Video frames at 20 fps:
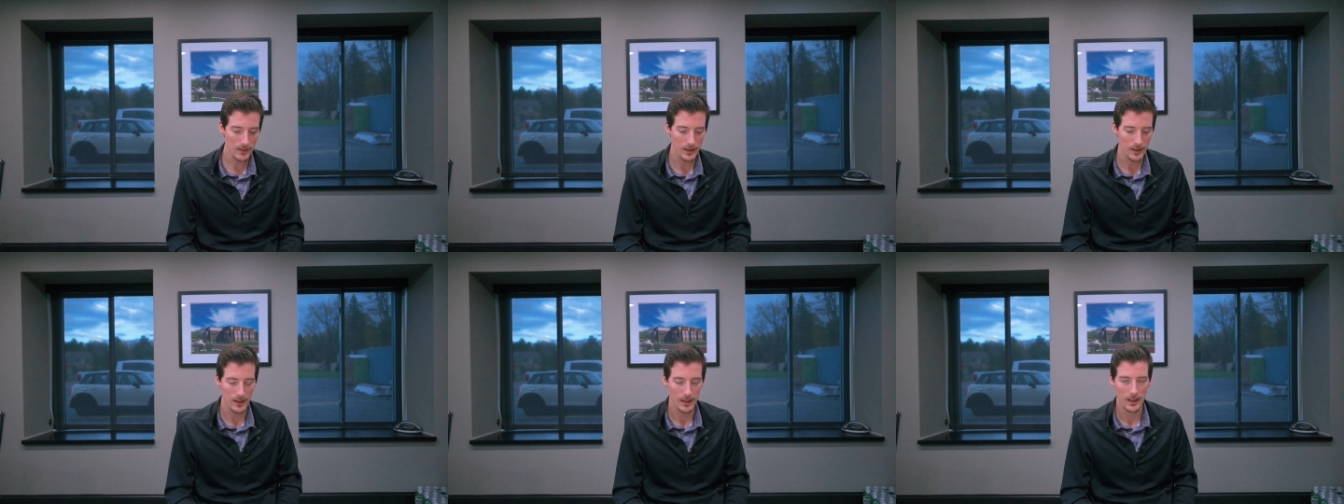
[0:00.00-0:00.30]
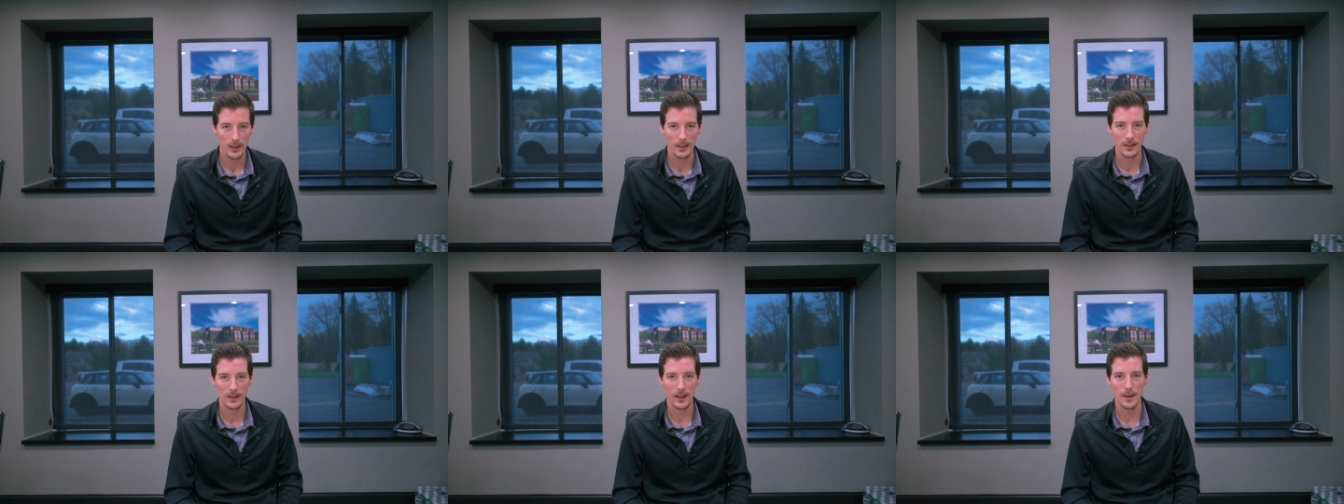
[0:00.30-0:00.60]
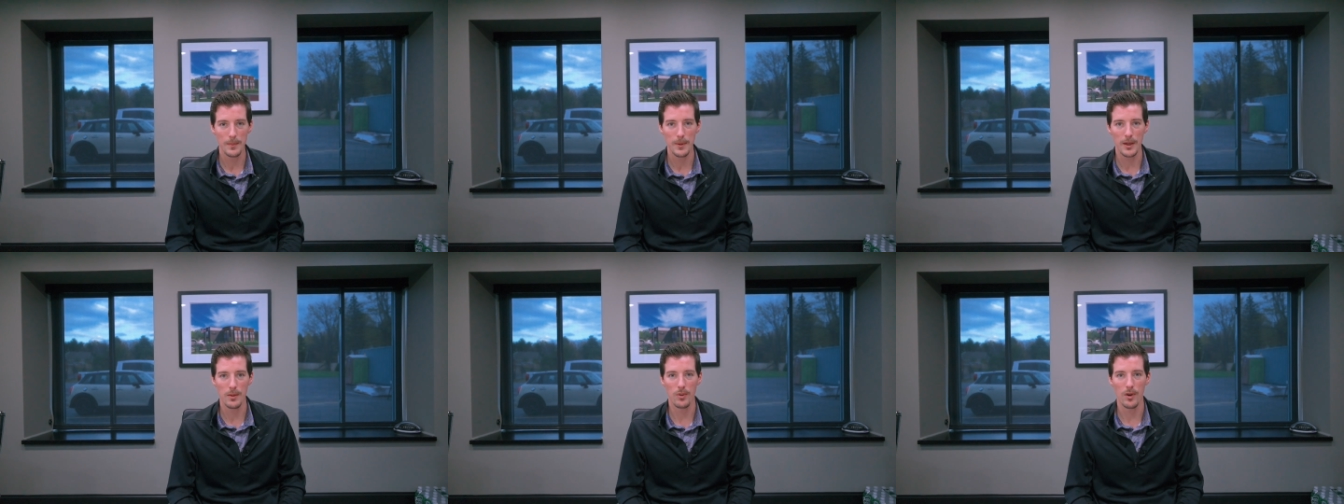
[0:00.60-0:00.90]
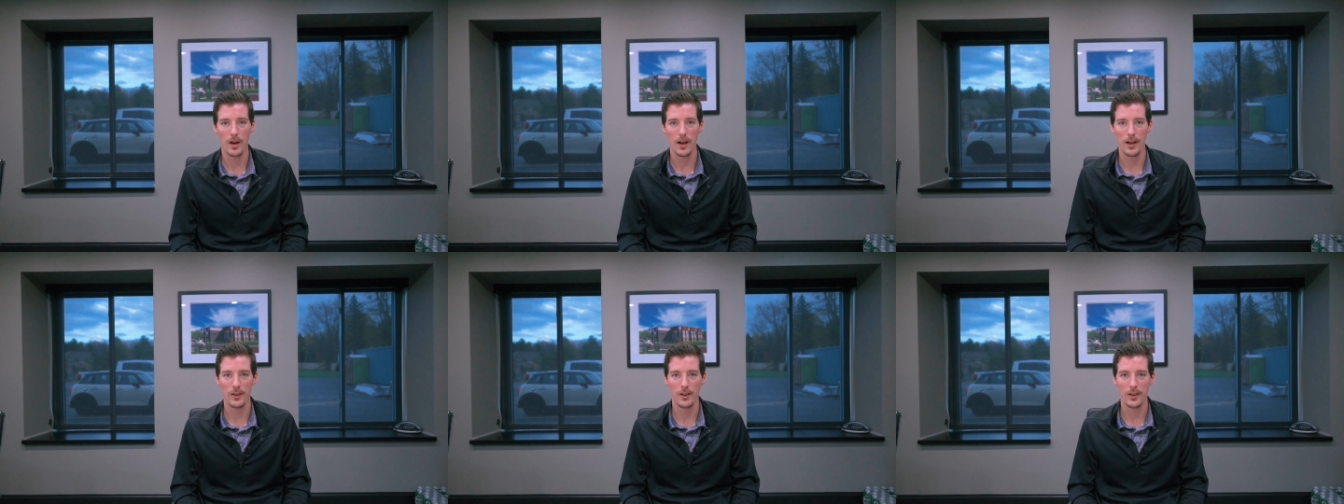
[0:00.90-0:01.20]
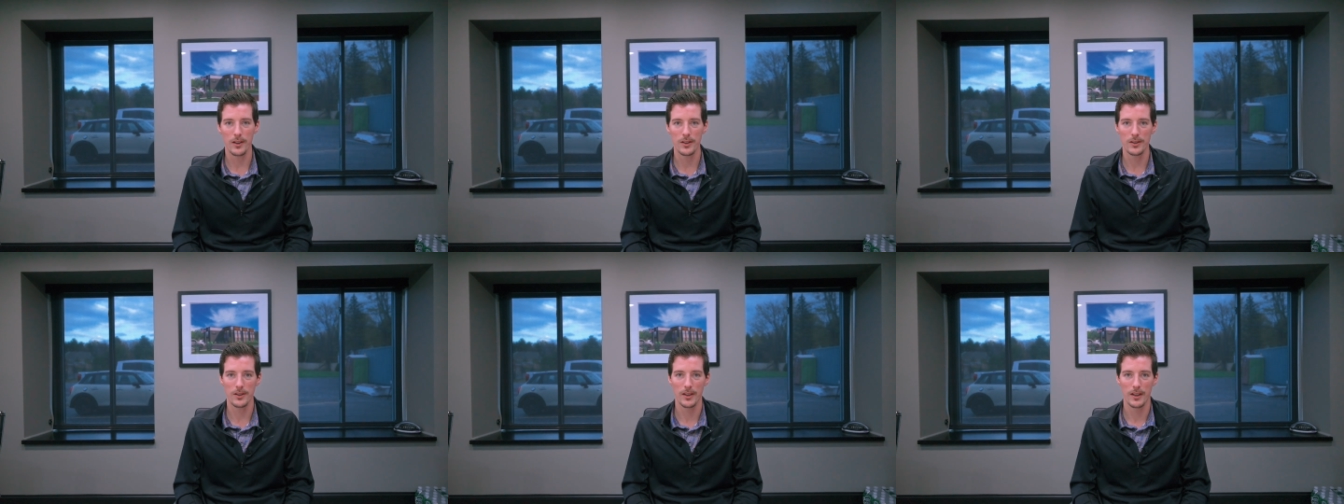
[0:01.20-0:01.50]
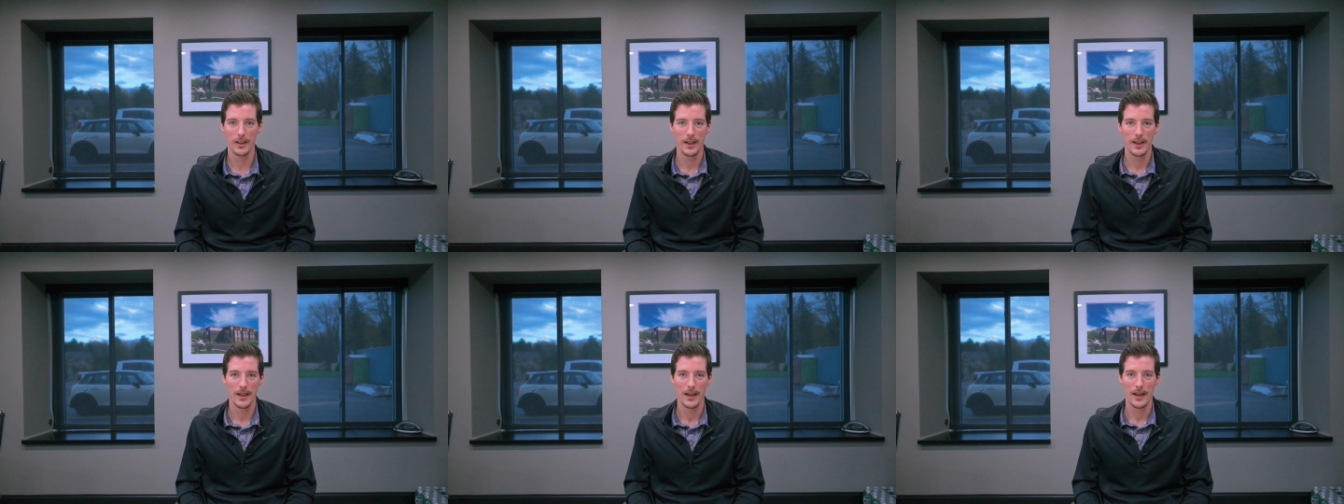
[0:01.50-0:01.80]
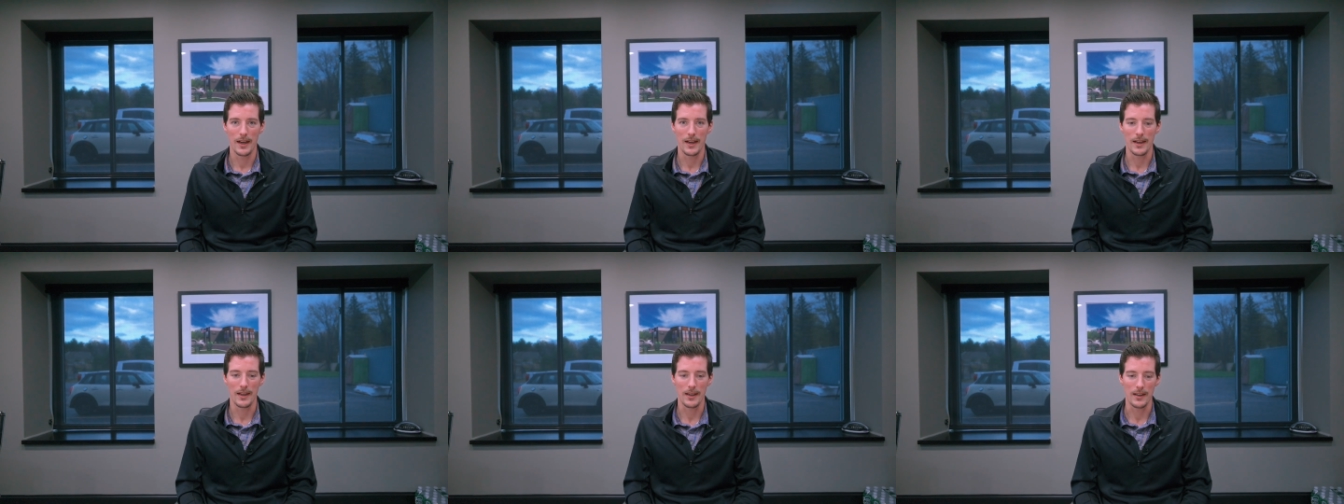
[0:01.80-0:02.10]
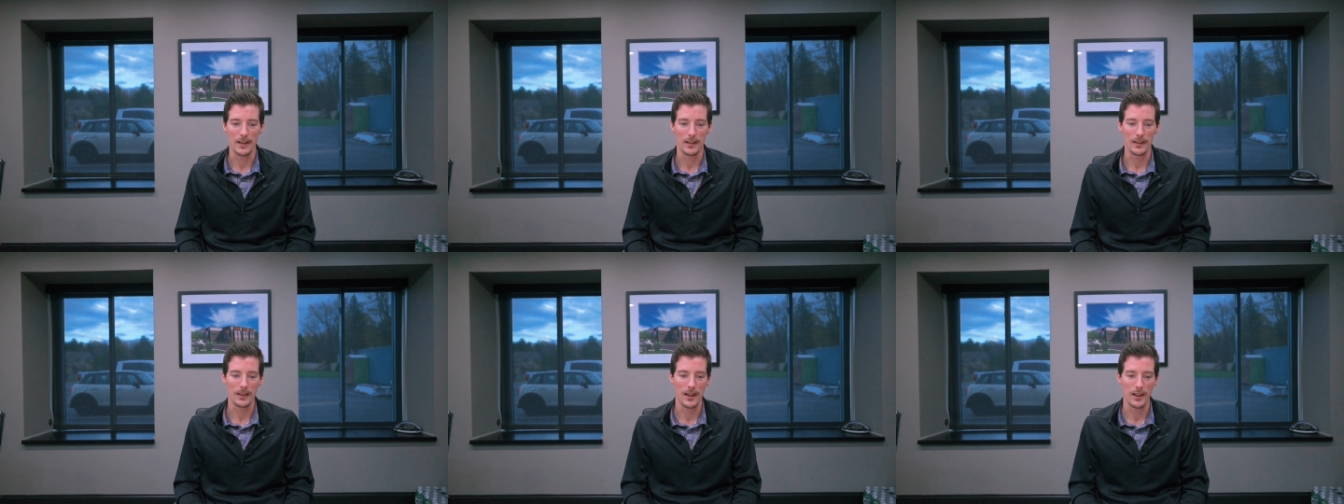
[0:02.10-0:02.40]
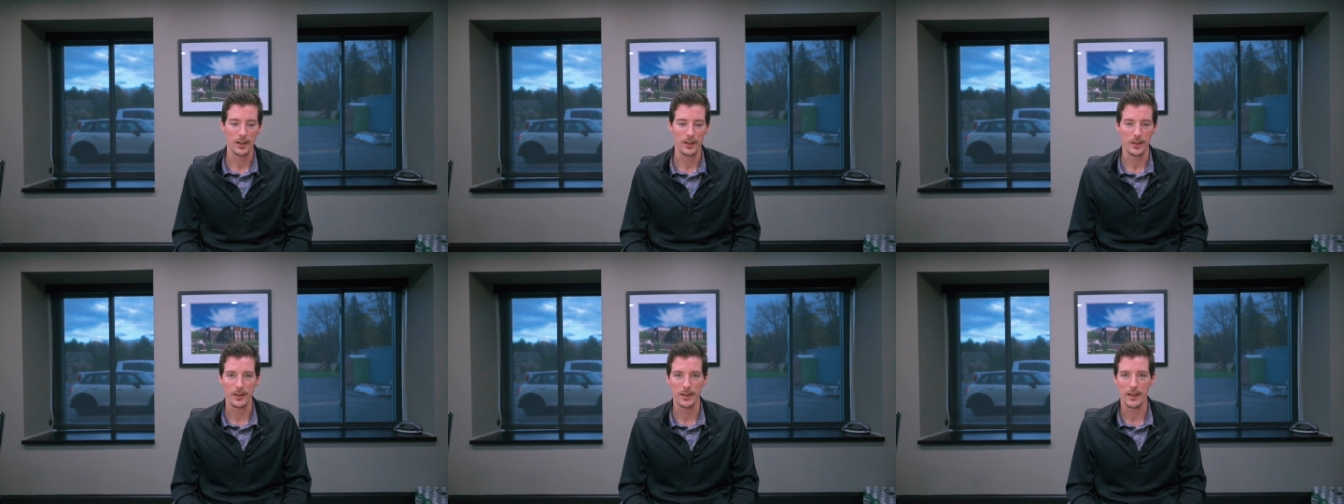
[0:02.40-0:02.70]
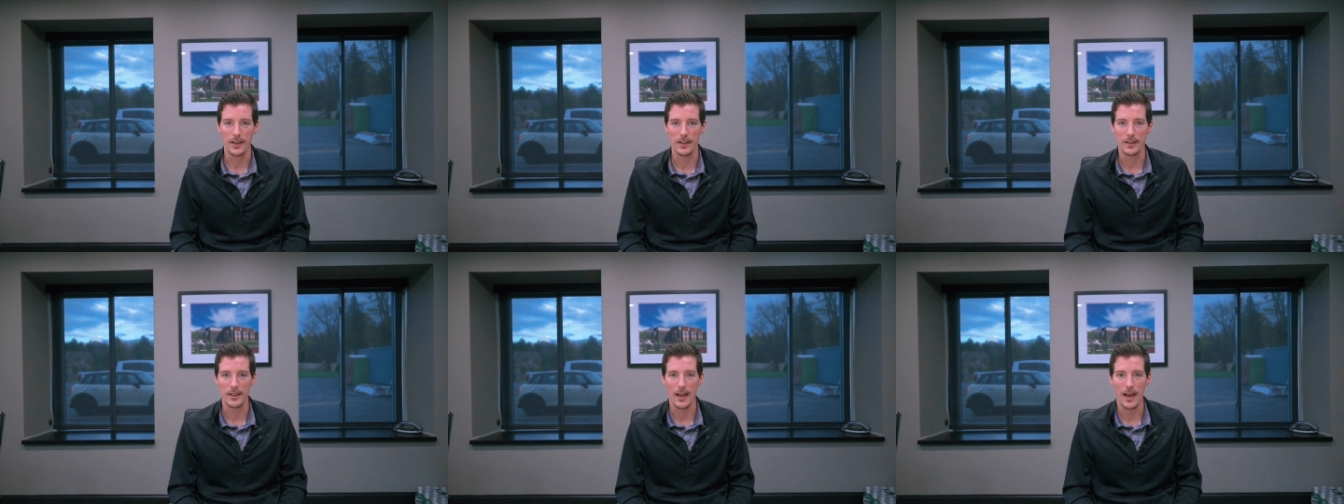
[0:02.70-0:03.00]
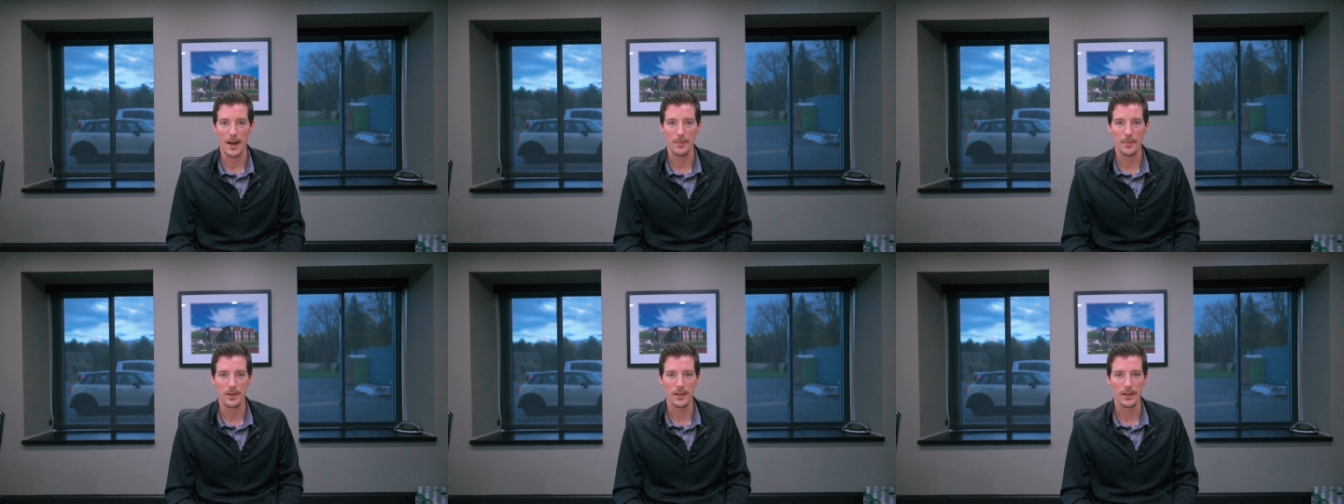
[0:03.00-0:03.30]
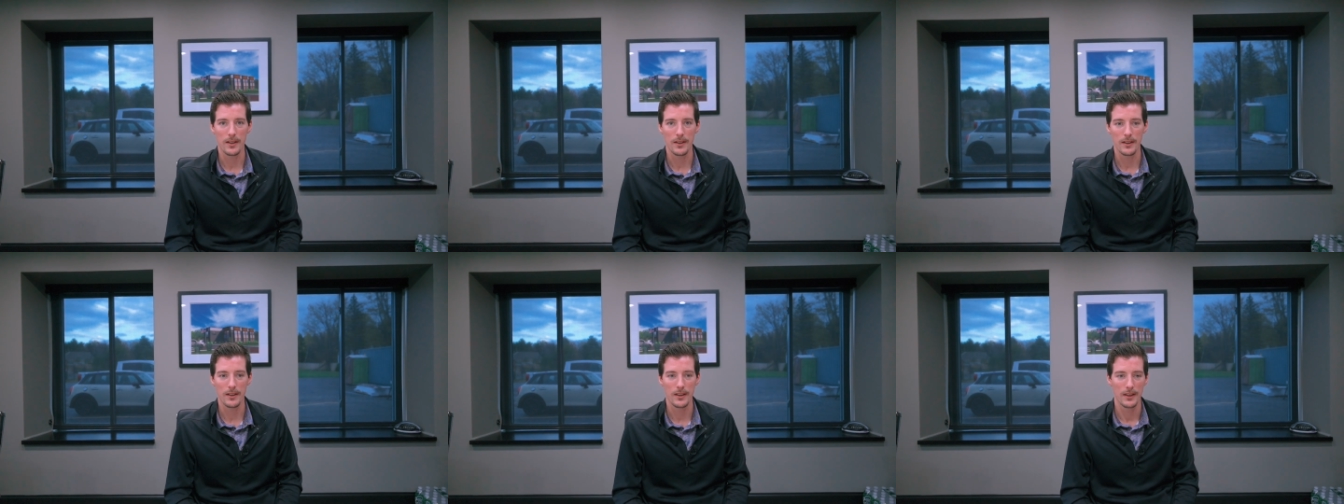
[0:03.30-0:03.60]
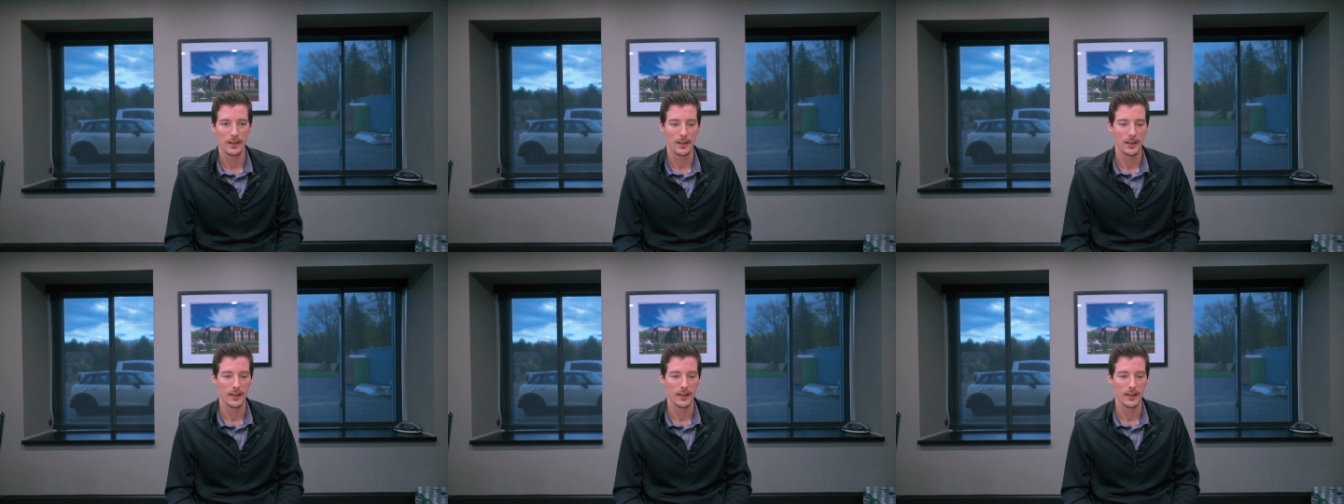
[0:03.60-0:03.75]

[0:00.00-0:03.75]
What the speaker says: a lot of big progress, a lot of good things happening.